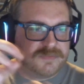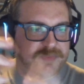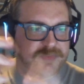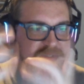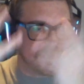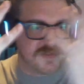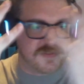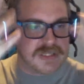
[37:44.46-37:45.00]

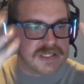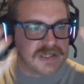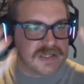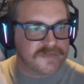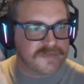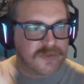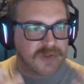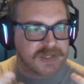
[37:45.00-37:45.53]
bits of
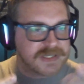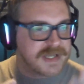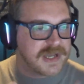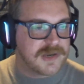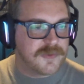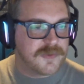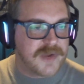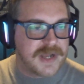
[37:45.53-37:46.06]
glitter falling
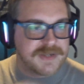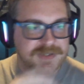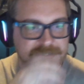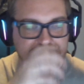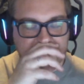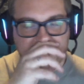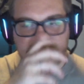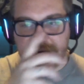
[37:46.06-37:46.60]
down around
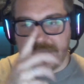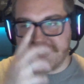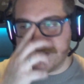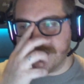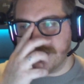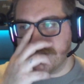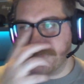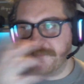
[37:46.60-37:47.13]
it. Or
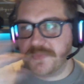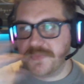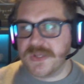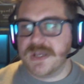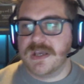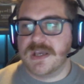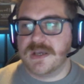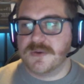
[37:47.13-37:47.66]

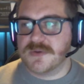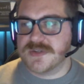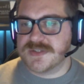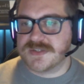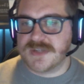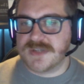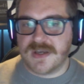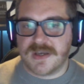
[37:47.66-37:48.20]
it
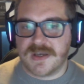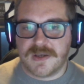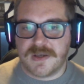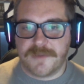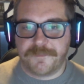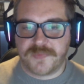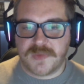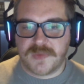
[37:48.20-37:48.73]
was
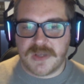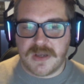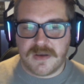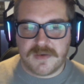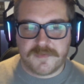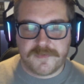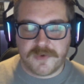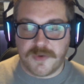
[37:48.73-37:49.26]

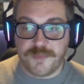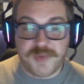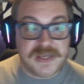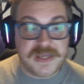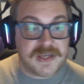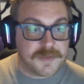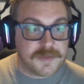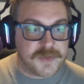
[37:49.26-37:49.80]
for a
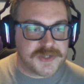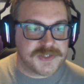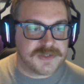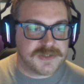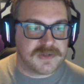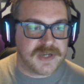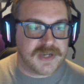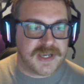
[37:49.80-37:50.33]
beer
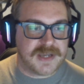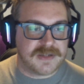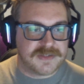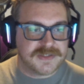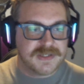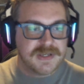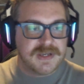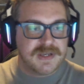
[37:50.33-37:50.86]
commercial,
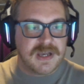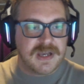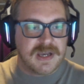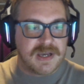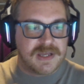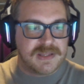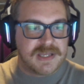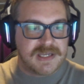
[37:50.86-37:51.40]
and
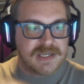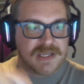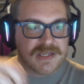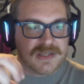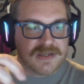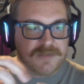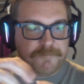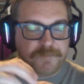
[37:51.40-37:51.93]
they
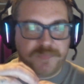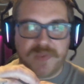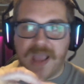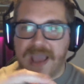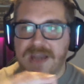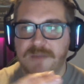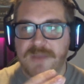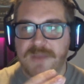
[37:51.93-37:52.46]
needed
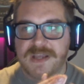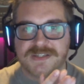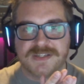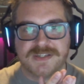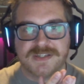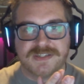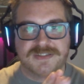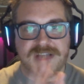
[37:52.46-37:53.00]

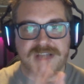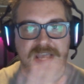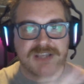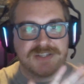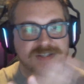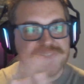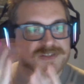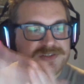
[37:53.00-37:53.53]
animated
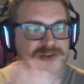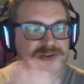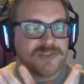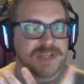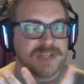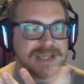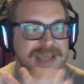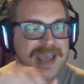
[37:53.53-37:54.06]
textures on
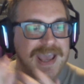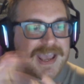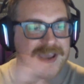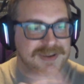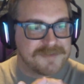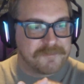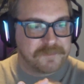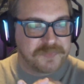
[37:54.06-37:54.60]
the
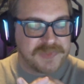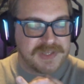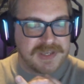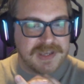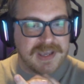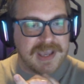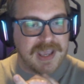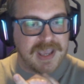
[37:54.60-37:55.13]
can.
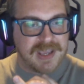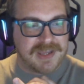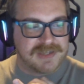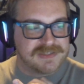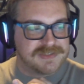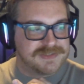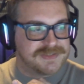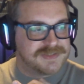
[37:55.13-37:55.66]

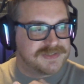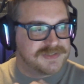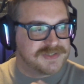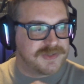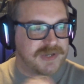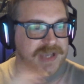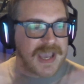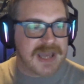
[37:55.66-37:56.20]
And
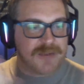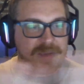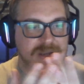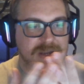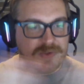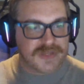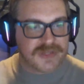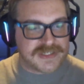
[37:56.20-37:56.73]
so I
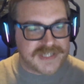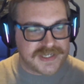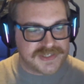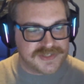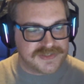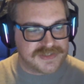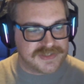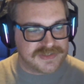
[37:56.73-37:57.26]
animated all the
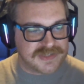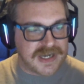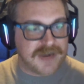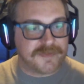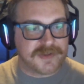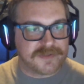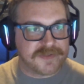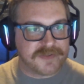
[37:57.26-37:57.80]
textures in
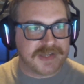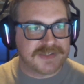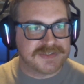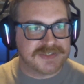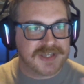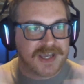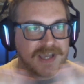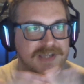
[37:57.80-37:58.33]
After
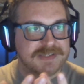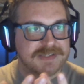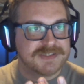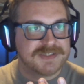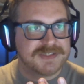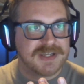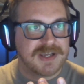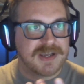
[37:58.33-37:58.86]
Effects, and